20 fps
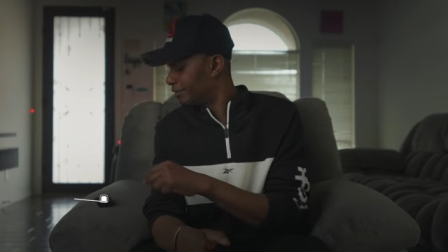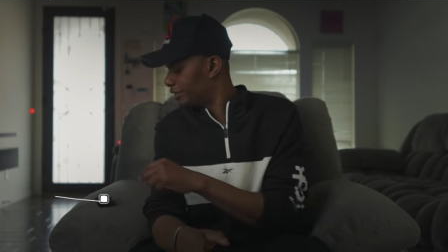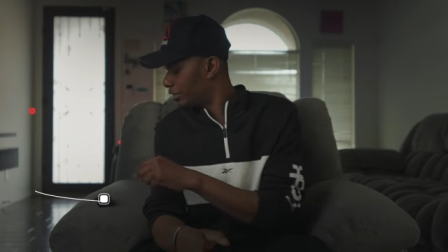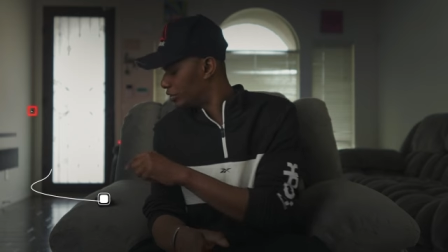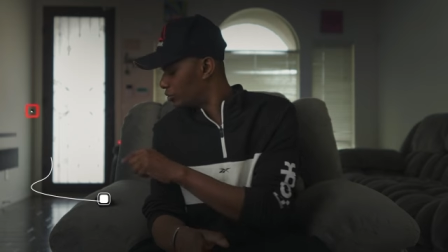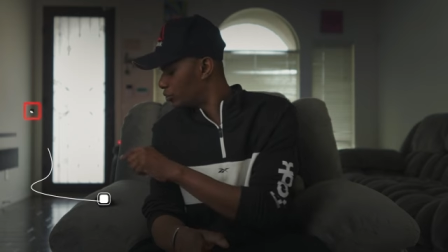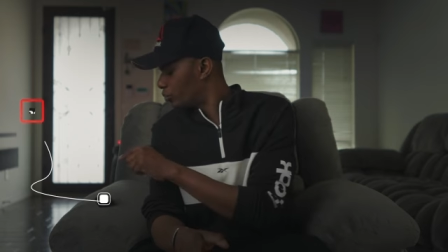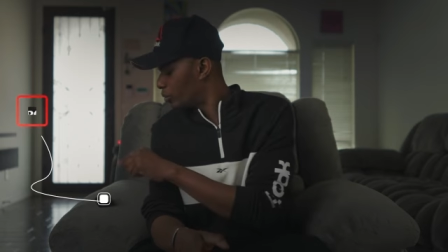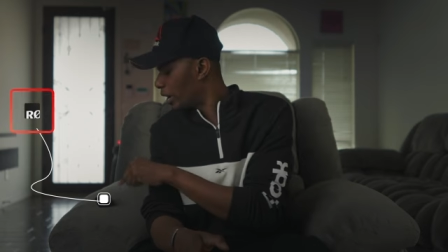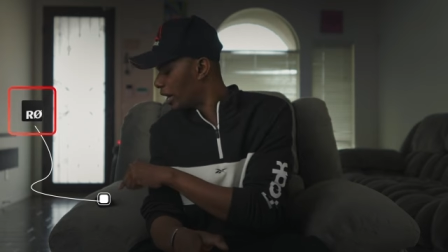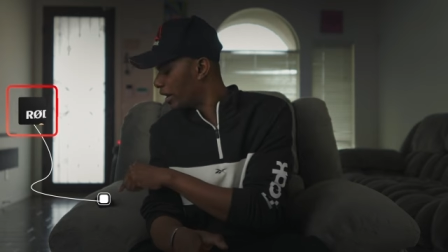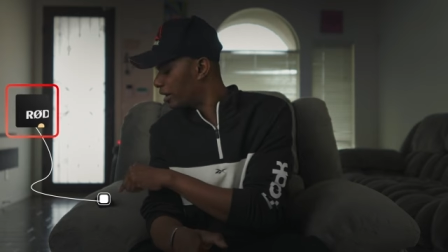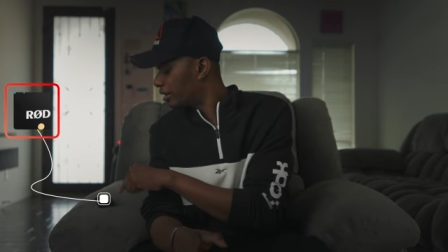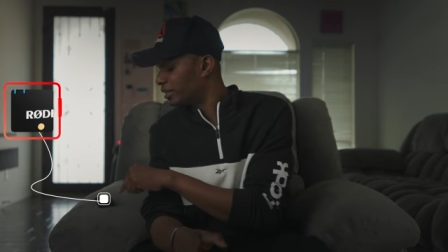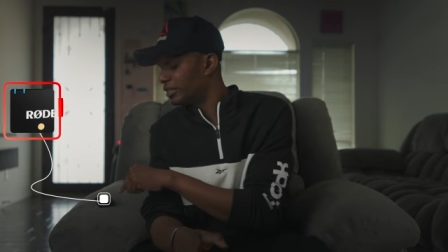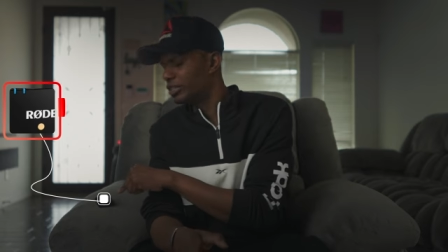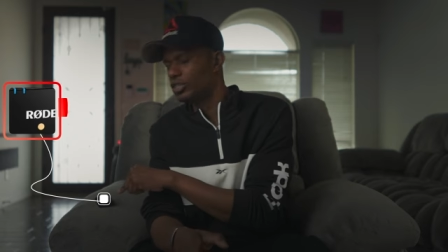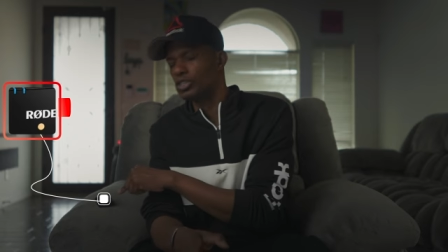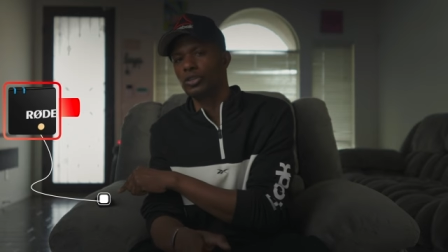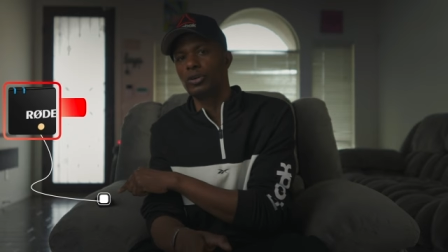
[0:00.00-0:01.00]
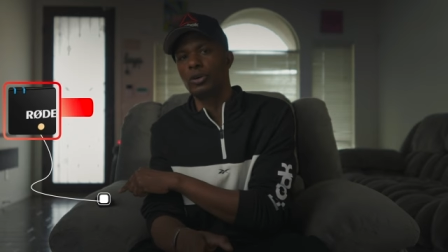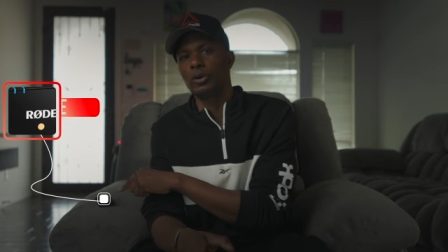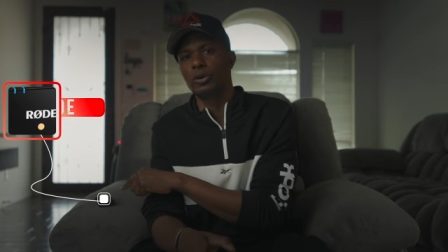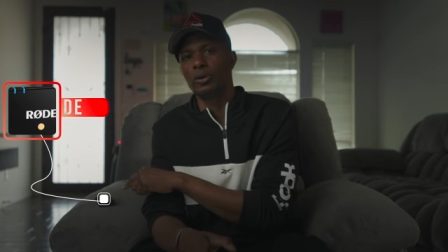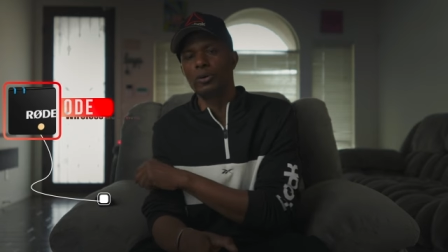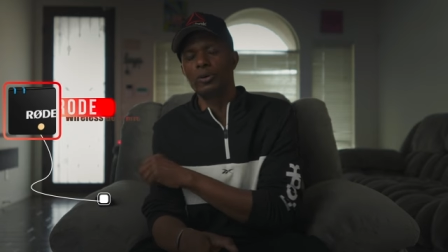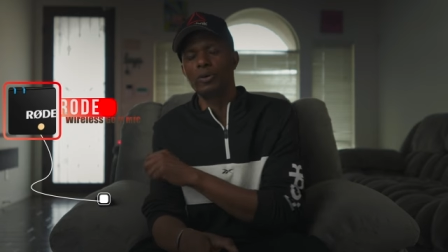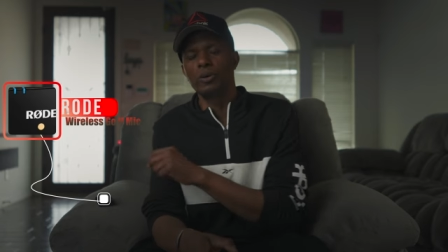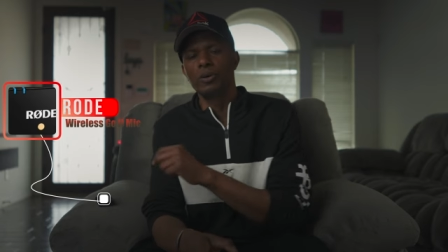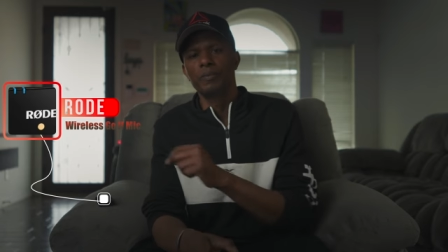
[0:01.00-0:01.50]
these wireless
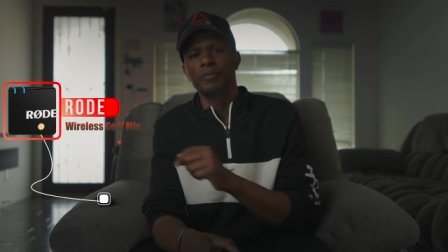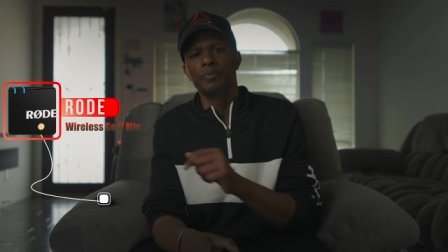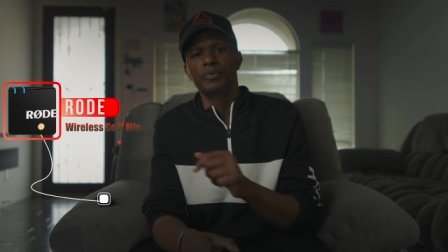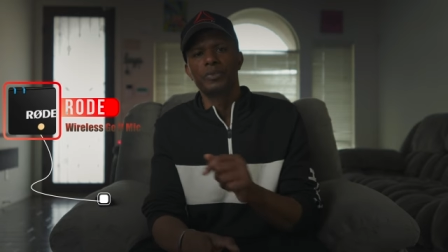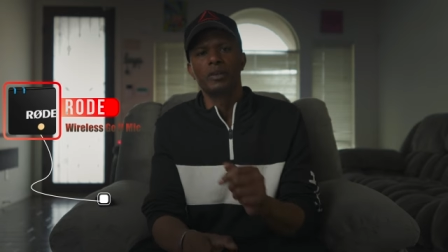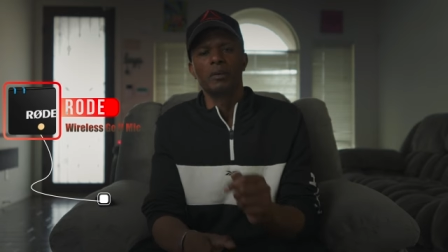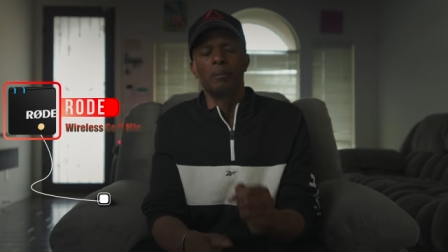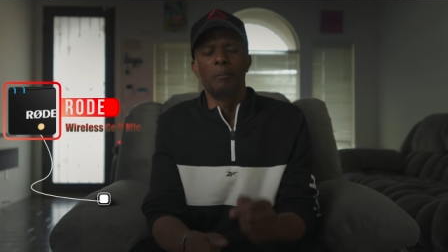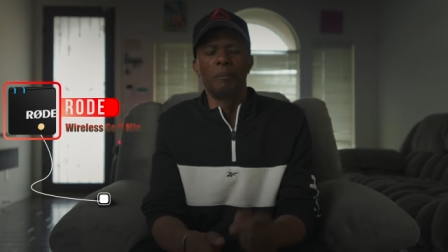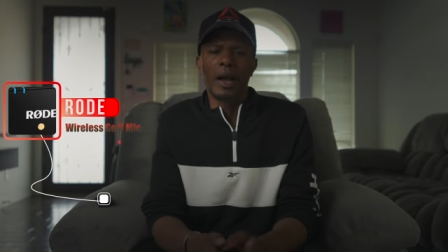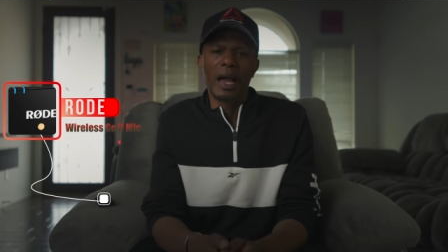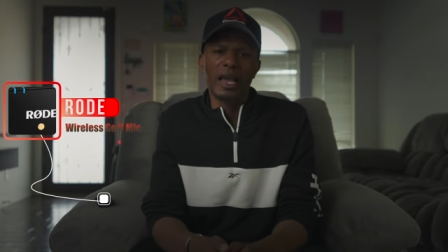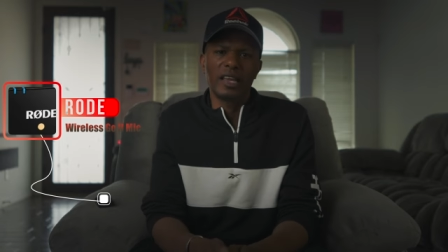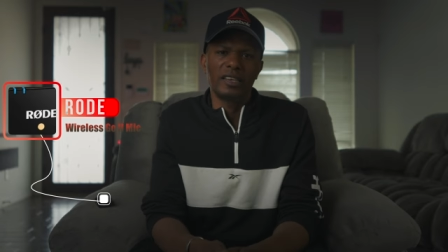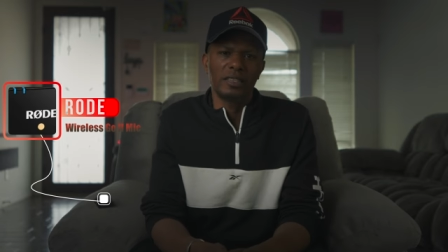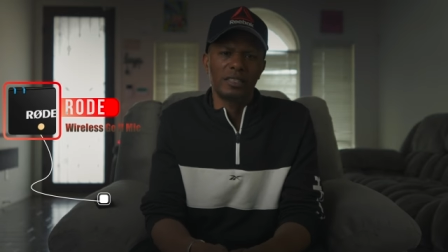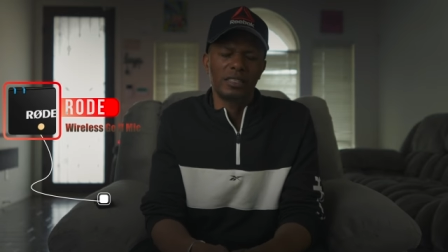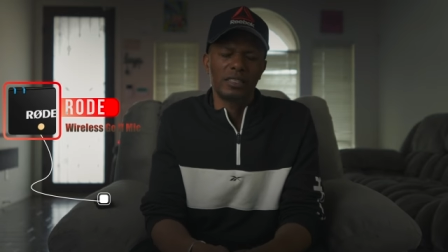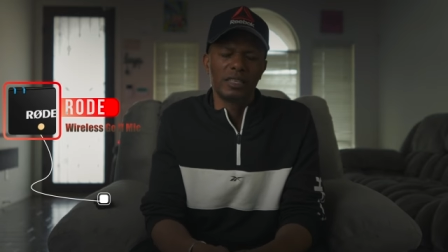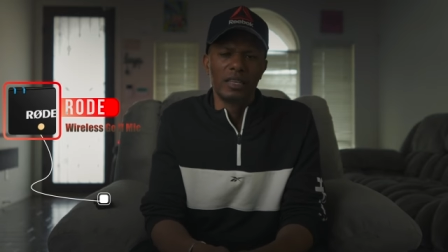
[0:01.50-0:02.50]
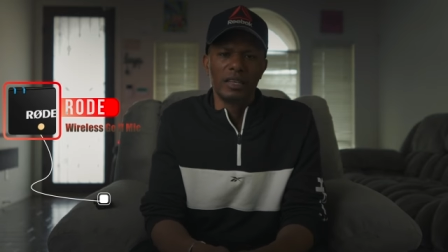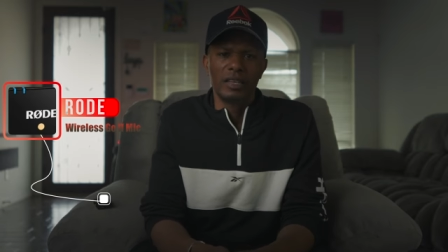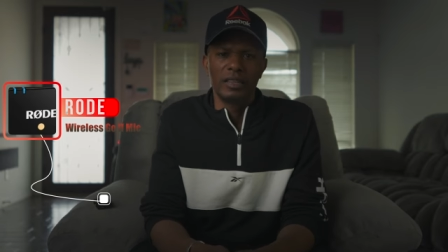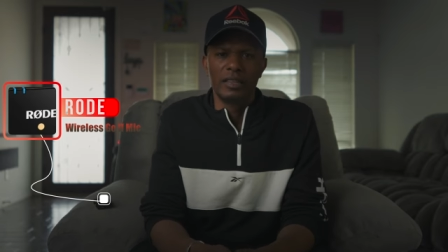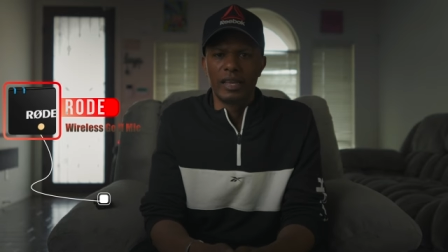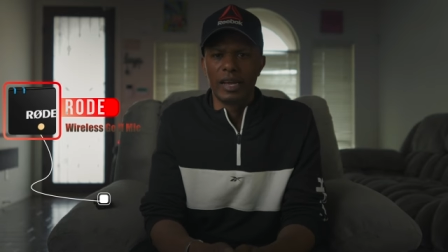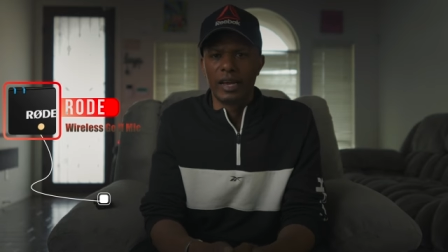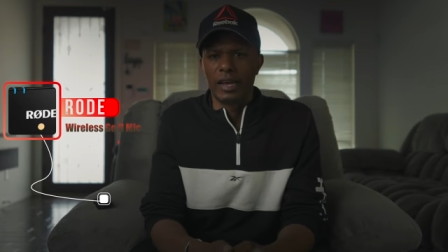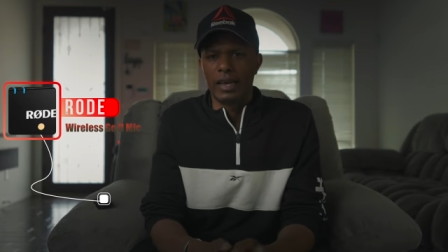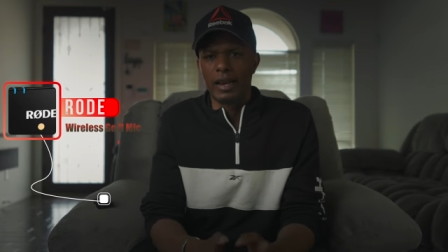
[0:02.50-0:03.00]
go mics
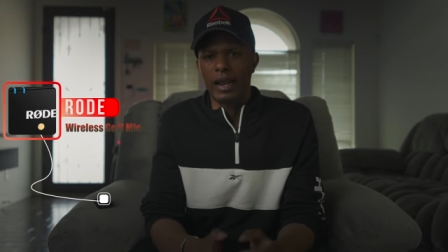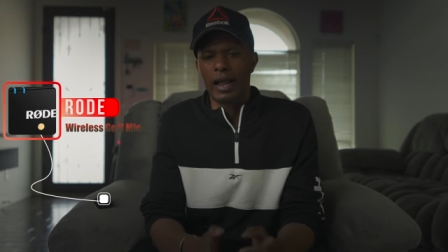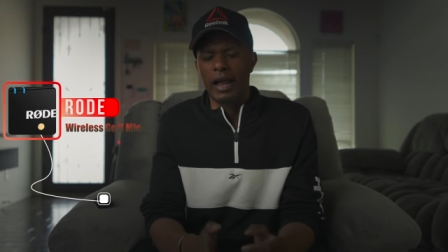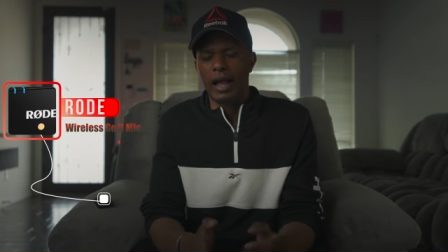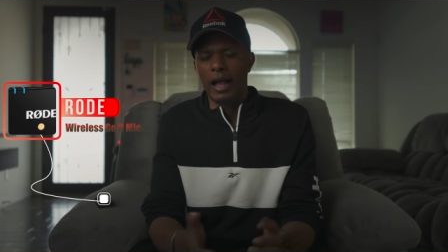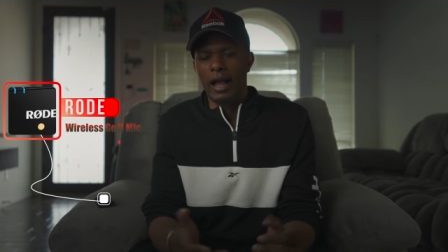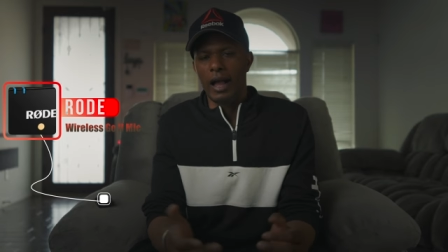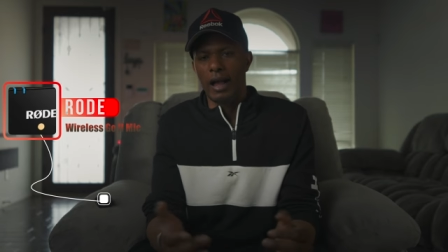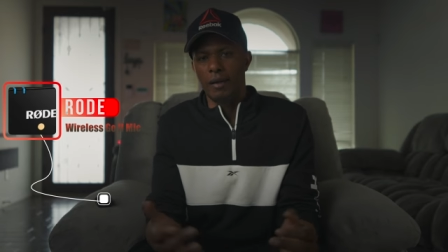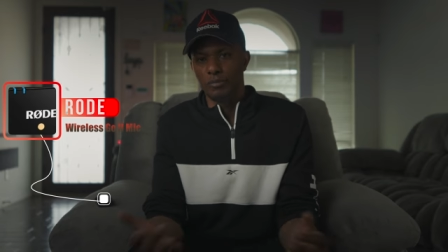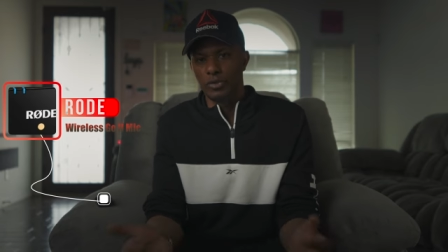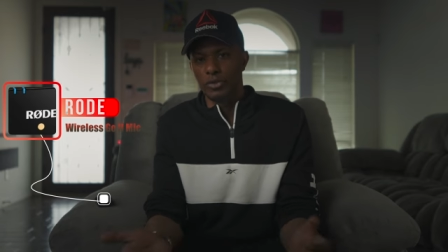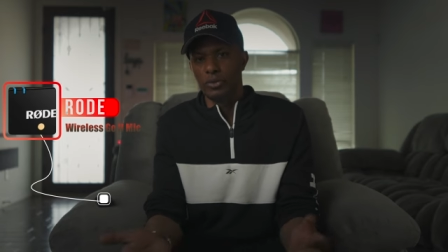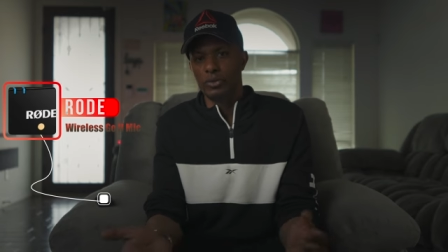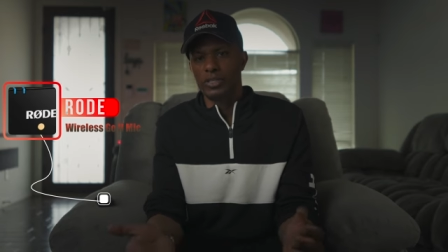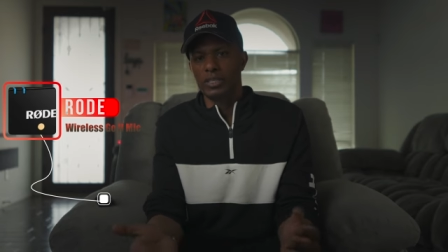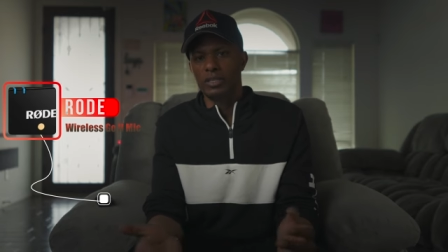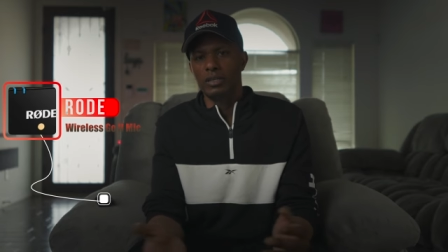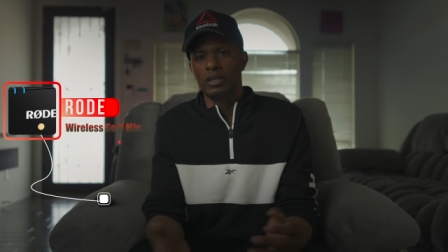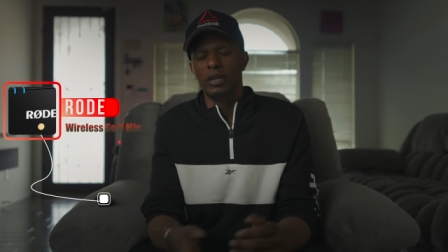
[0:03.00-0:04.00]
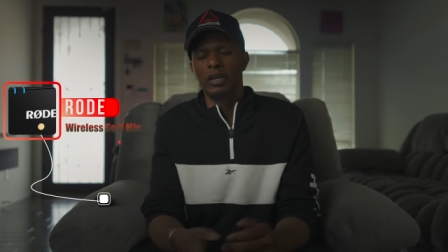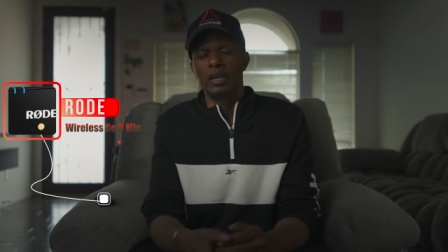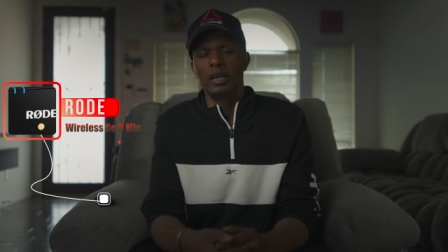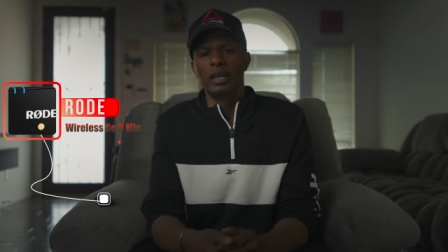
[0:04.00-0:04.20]
that I'm using